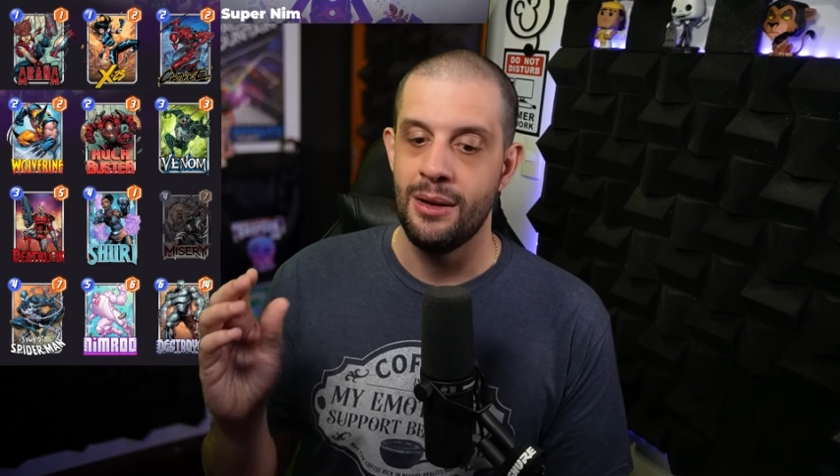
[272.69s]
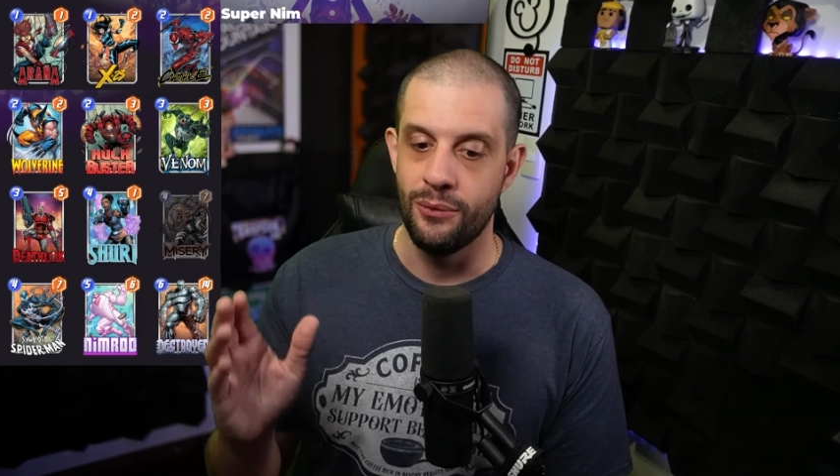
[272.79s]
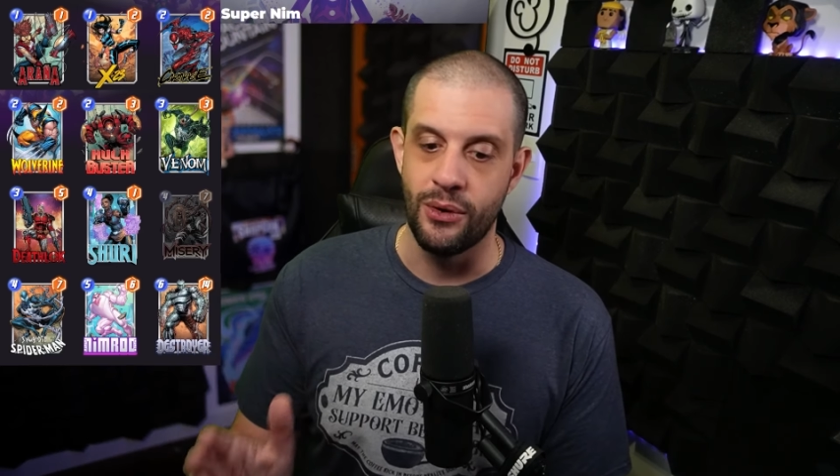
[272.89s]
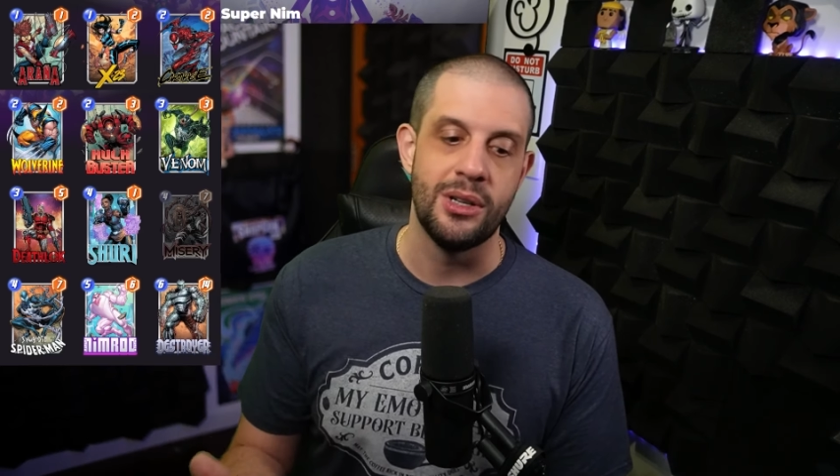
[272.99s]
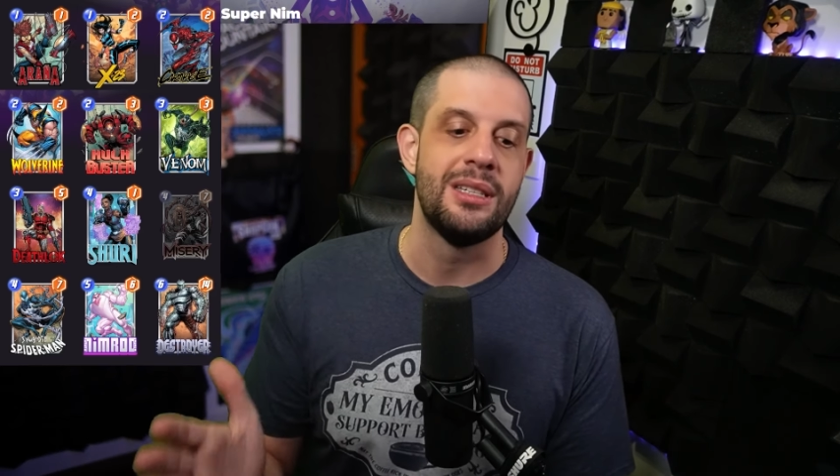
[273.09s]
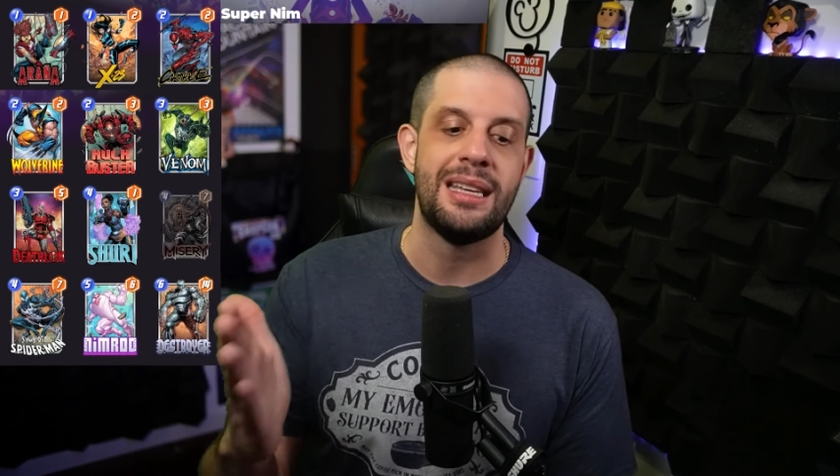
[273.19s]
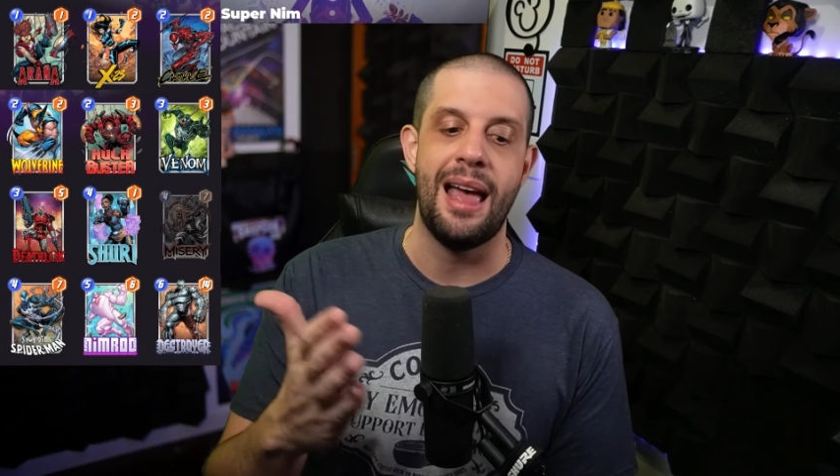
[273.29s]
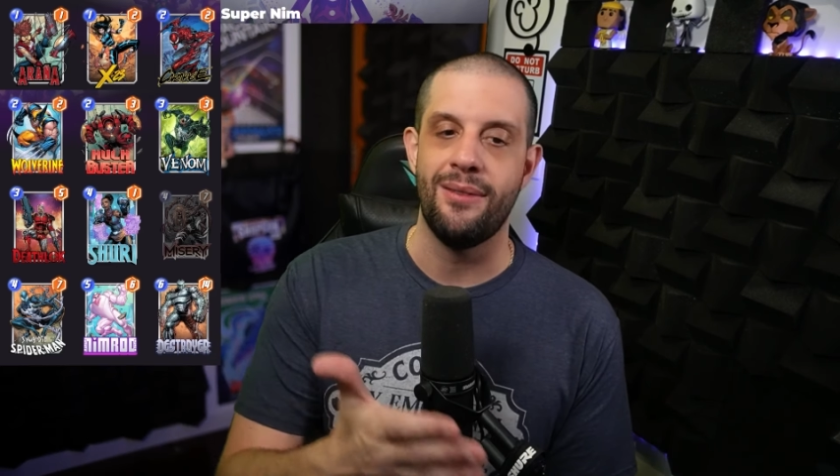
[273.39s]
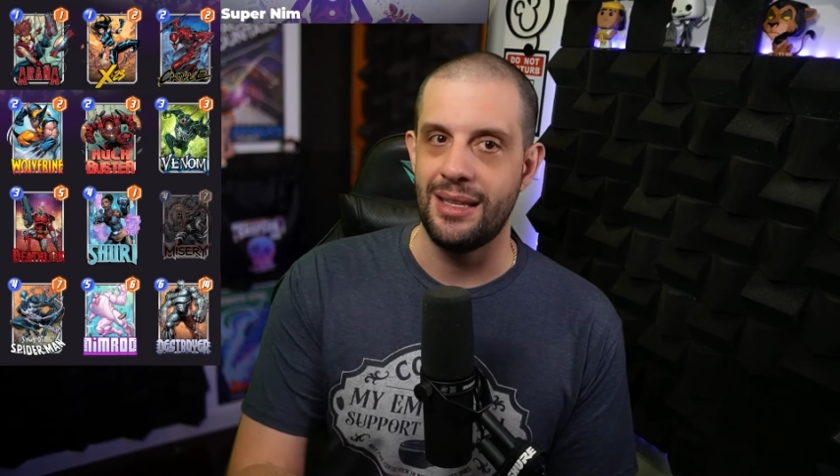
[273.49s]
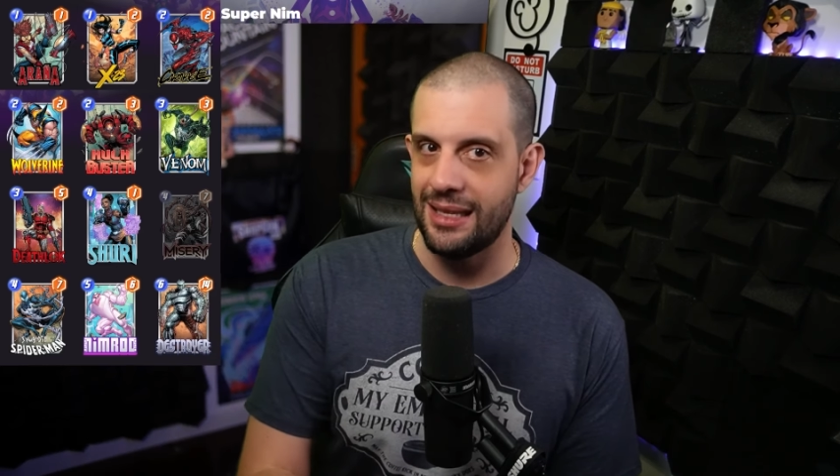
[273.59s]
versus
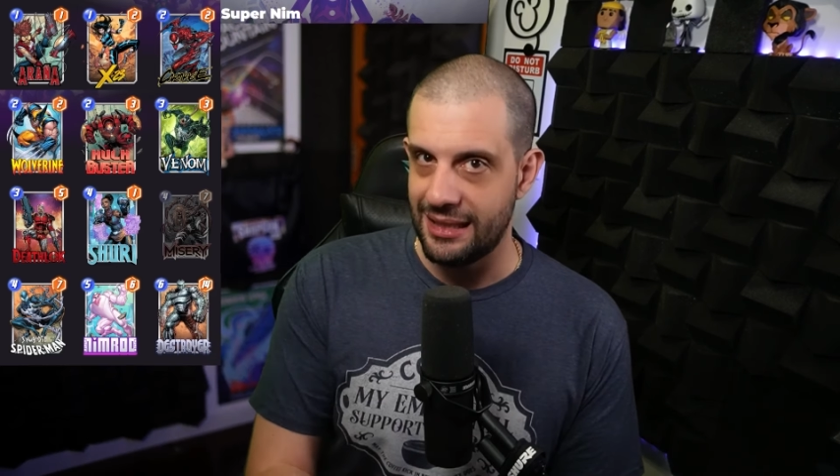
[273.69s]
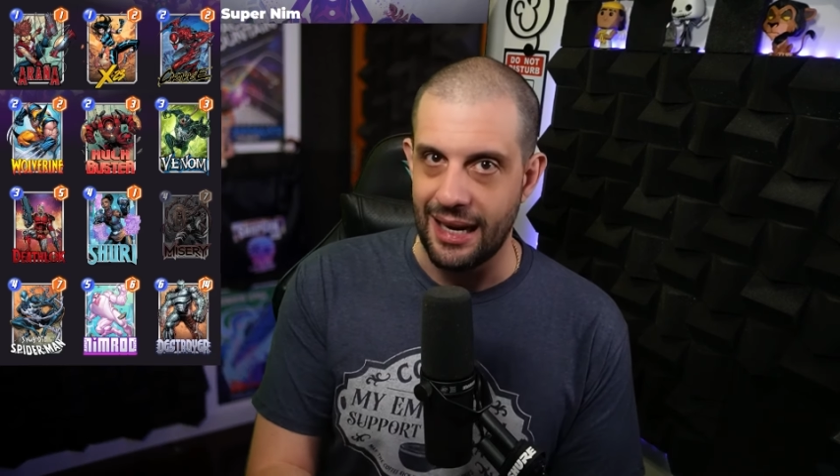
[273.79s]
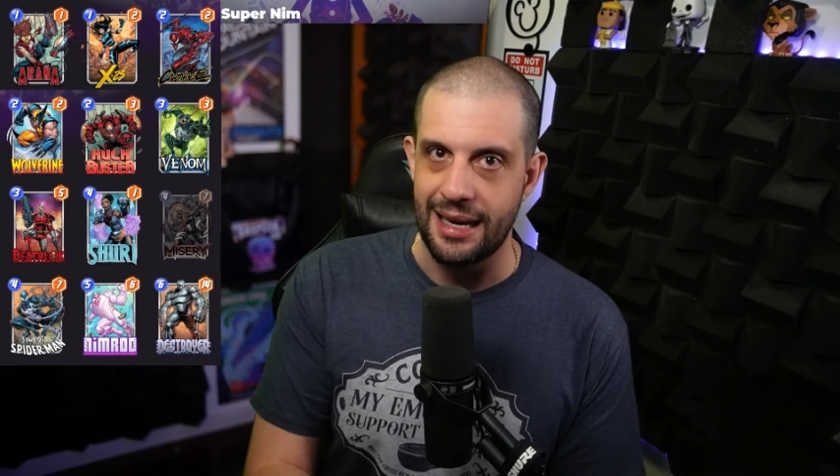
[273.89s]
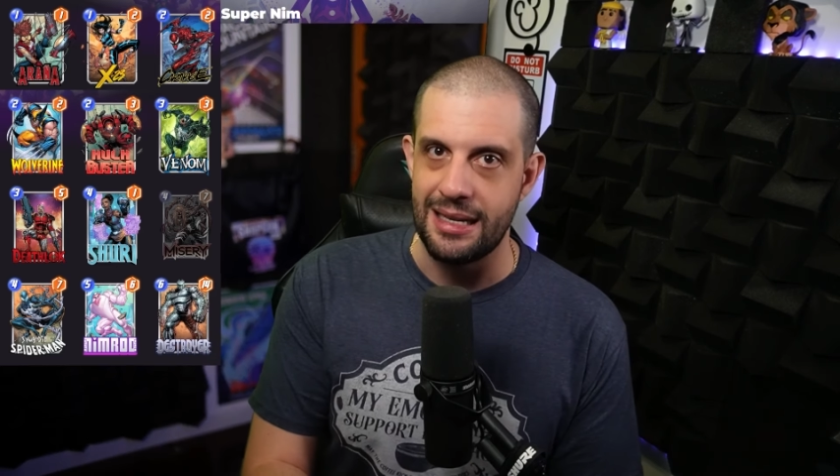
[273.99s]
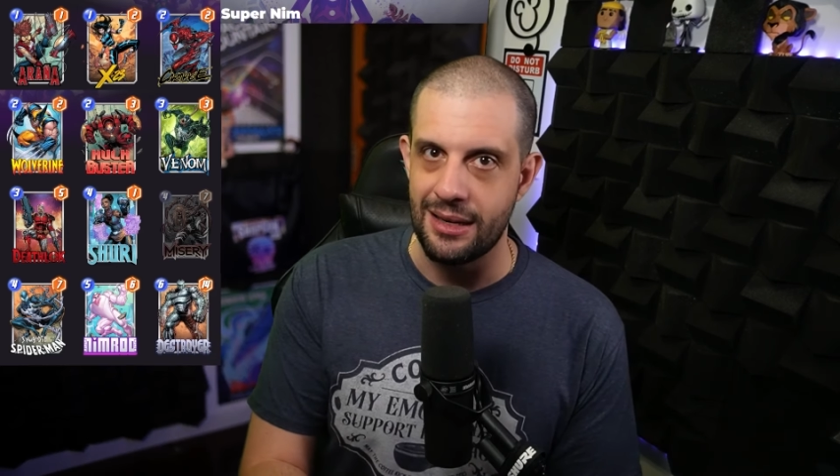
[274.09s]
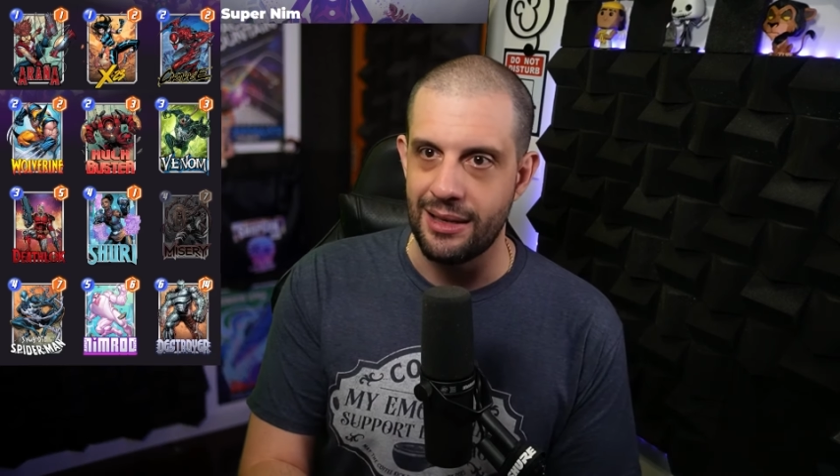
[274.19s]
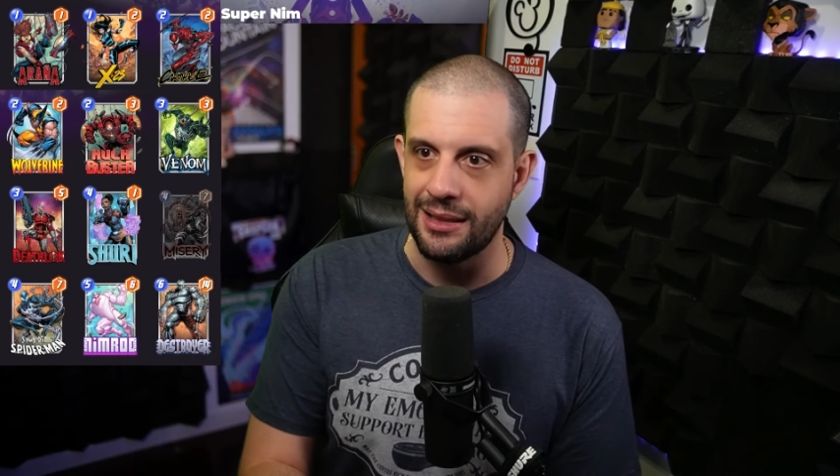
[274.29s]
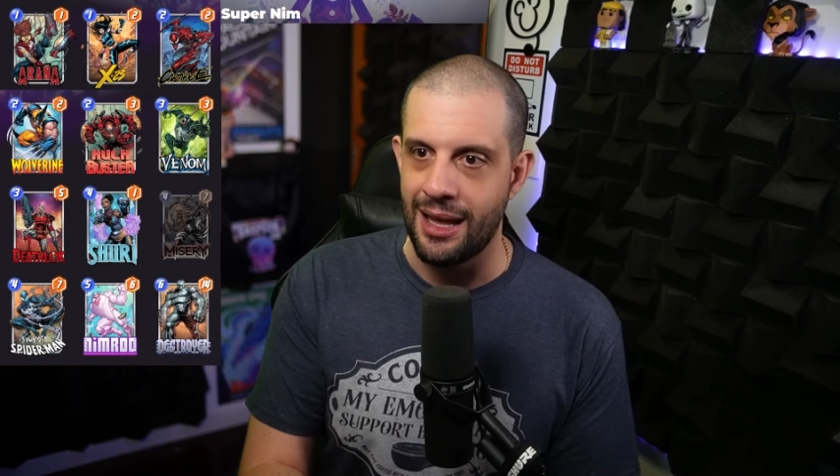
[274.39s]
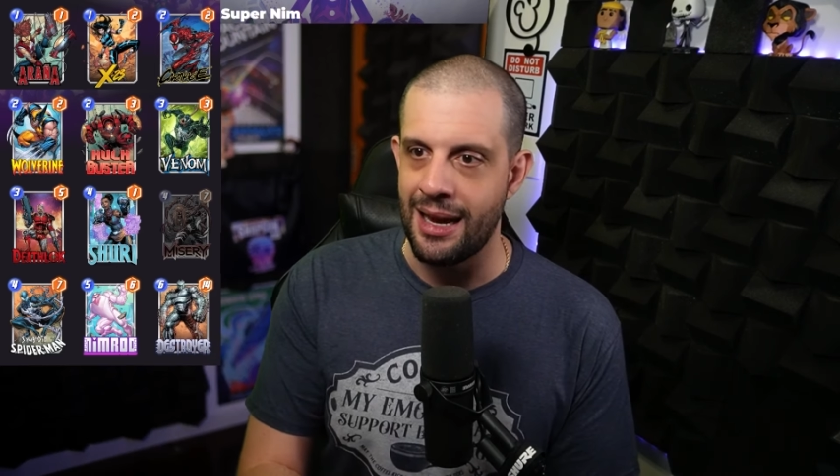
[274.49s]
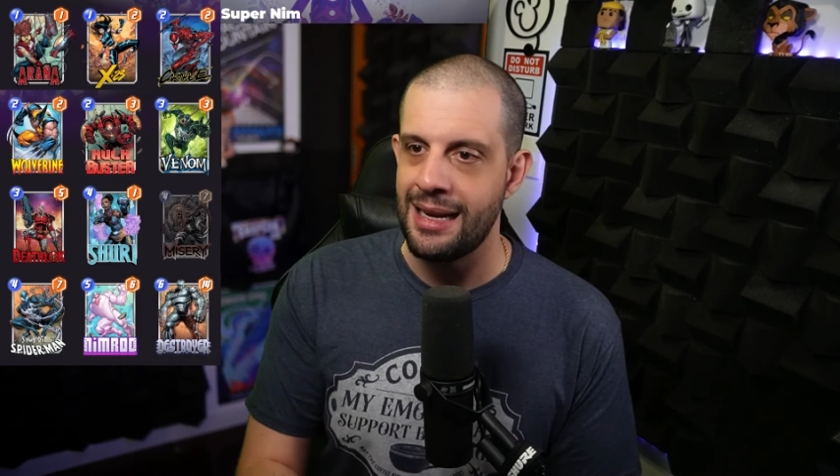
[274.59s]
having the secondary
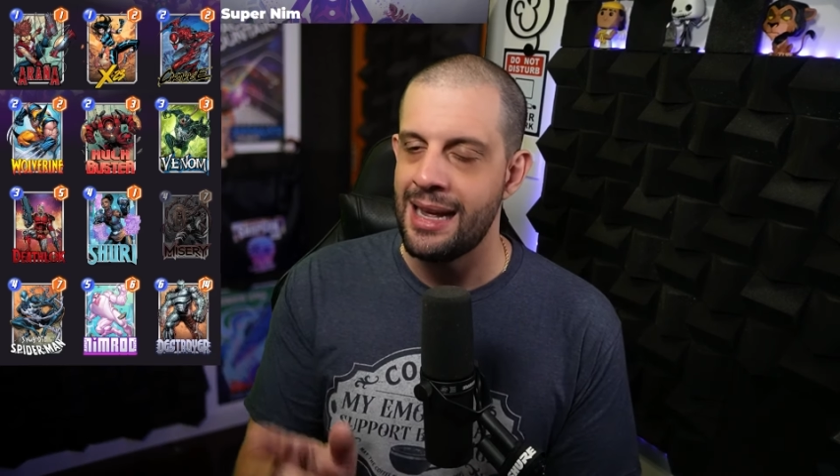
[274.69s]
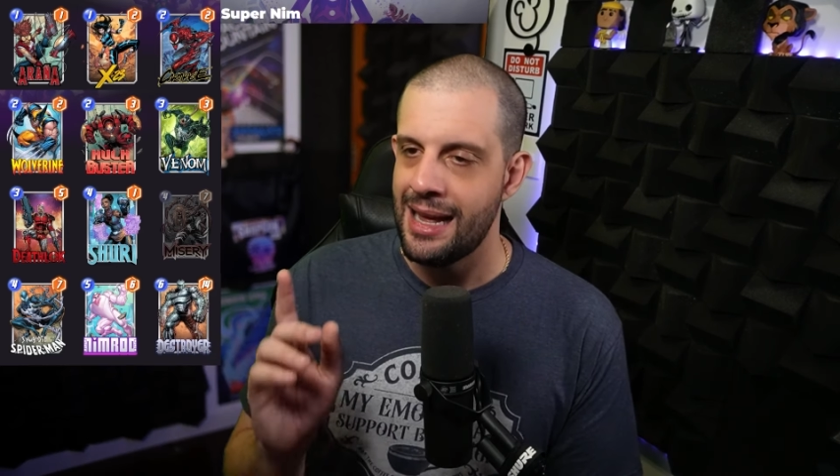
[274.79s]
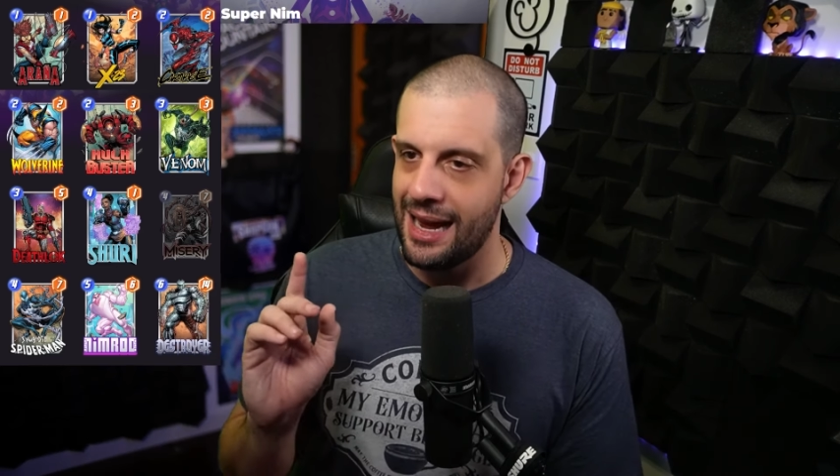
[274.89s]
line,